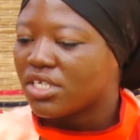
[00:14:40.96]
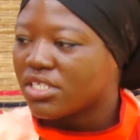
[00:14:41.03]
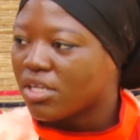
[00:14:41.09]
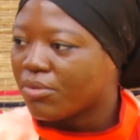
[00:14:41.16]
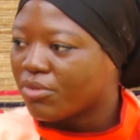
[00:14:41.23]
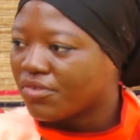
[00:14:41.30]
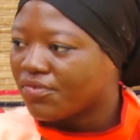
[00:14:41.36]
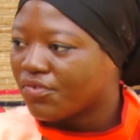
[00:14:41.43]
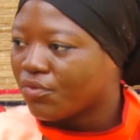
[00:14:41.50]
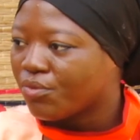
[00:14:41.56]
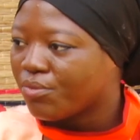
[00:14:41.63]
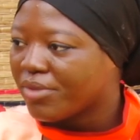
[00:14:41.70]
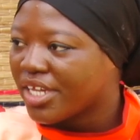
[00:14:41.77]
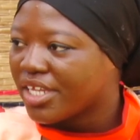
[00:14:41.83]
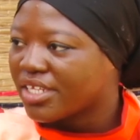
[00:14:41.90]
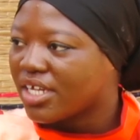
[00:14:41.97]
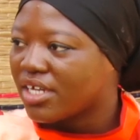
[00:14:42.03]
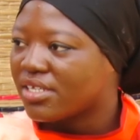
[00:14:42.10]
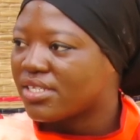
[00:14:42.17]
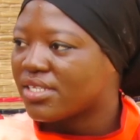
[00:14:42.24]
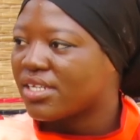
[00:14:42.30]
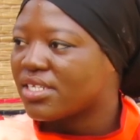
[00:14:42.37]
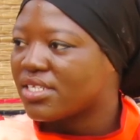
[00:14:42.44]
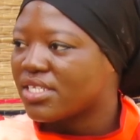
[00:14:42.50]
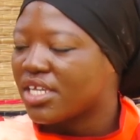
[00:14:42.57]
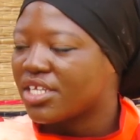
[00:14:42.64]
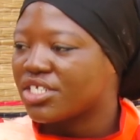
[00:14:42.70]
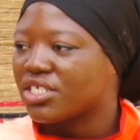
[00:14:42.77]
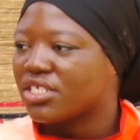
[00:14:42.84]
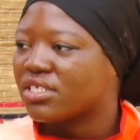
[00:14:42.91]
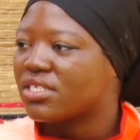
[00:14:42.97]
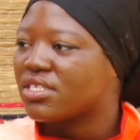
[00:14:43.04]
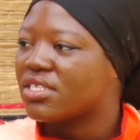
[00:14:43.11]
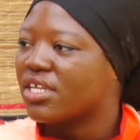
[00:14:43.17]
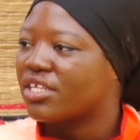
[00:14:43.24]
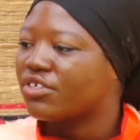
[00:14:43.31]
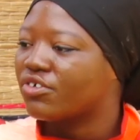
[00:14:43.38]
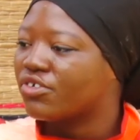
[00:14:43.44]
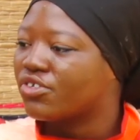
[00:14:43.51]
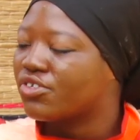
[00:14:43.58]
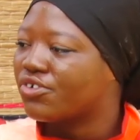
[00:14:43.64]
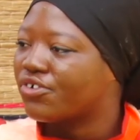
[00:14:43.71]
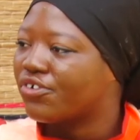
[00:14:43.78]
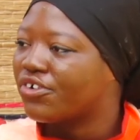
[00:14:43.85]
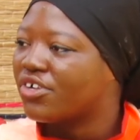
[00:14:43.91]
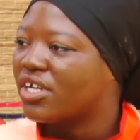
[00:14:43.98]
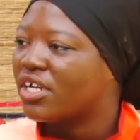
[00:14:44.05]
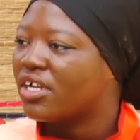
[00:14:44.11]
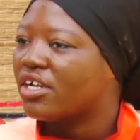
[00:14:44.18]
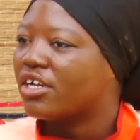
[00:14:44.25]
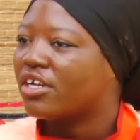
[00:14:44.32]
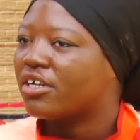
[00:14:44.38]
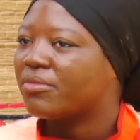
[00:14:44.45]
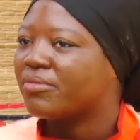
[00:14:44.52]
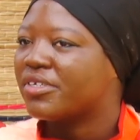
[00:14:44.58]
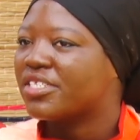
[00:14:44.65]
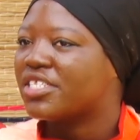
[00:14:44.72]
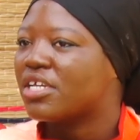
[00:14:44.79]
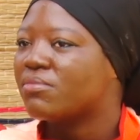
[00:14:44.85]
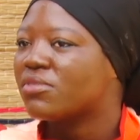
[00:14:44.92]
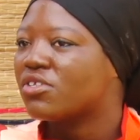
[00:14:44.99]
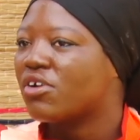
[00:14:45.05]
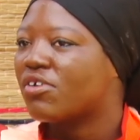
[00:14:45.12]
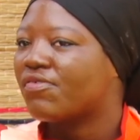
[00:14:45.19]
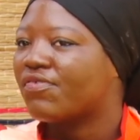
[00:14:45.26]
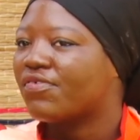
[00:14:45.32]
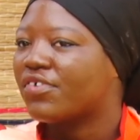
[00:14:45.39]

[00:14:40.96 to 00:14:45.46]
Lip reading: support for women, counseling sessions, and also in terms of